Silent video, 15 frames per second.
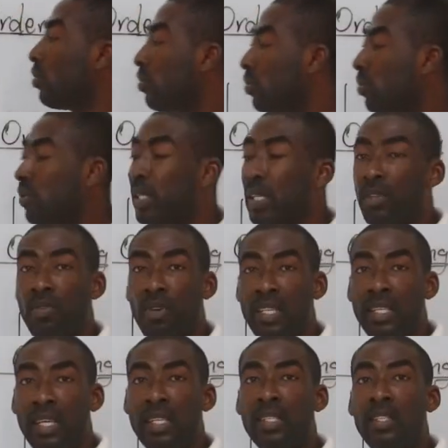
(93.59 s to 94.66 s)
to the
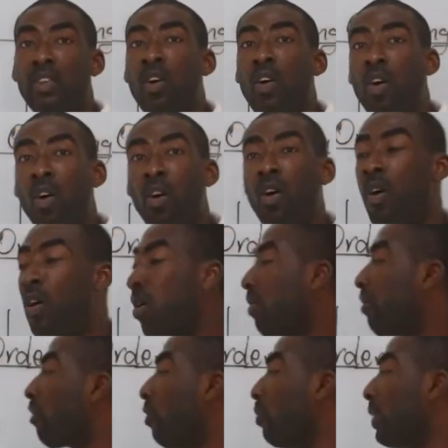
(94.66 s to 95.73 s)
greatest or
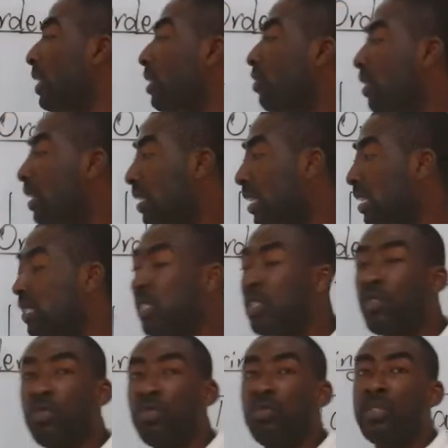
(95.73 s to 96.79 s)
from the
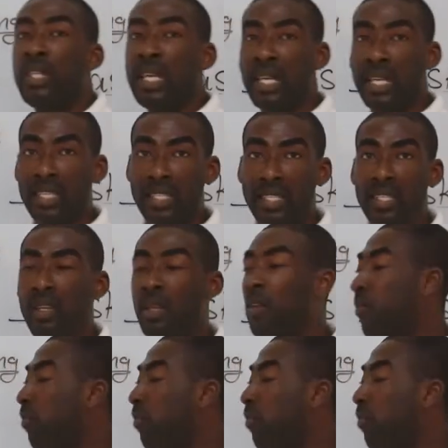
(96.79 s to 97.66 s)
greatest to the least.